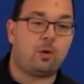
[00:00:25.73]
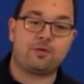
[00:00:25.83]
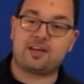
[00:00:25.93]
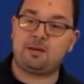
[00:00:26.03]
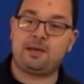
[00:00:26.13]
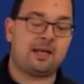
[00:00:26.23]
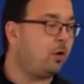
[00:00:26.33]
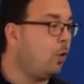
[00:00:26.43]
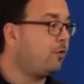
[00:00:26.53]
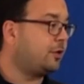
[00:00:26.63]
Or they can be kind
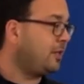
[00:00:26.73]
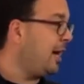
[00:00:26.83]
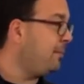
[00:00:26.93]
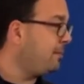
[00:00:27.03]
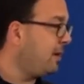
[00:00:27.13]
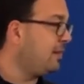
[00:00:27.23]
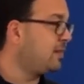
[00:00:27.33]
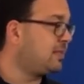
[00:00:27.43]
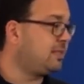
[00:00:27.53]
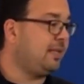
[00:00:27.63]
of over time. Hey,
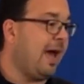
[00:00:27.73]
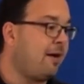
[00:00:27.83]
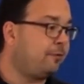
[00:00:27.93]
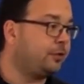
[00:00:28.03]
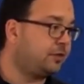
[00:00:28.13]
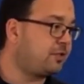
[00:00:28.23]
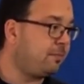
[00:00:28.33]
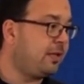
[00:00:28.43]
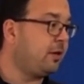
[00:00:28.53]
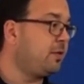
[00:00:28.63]
this is the average of
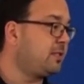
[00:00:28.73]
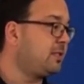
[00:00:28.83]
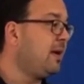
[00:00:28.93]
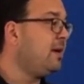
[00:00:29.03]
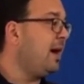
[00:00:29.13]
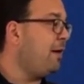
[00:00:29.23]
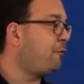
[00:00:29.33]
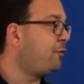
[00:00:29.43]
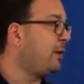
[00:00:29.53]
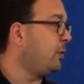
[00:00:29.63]
something, or this is how
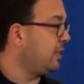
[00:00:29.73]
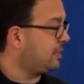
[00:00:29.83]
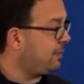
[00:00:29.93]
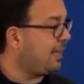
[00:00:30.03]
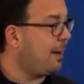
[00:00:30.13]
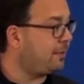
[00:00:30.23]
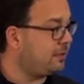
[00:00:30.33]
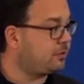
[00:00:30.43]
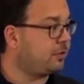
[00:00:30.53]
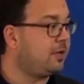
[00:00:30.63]
frequently something
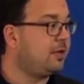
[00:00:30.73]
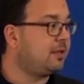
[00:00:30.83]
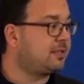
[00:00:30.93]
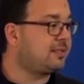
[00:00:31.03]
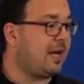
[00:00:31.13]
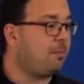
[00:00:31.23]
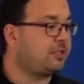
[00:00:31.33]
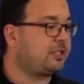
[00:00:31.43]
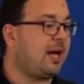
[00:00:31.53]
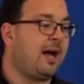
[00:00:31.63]
happens, or this is how
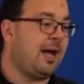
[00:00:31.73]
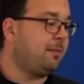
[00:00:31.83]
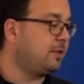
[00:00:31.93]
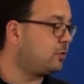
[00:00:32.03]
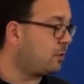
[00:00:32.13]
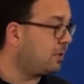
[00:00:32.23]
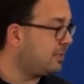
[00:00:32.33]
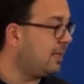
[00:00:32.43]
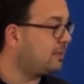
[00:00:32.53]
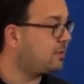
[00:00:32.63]
much time this normally
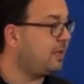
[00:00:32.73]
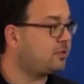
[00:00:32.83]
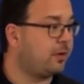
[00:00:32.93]
takes, right?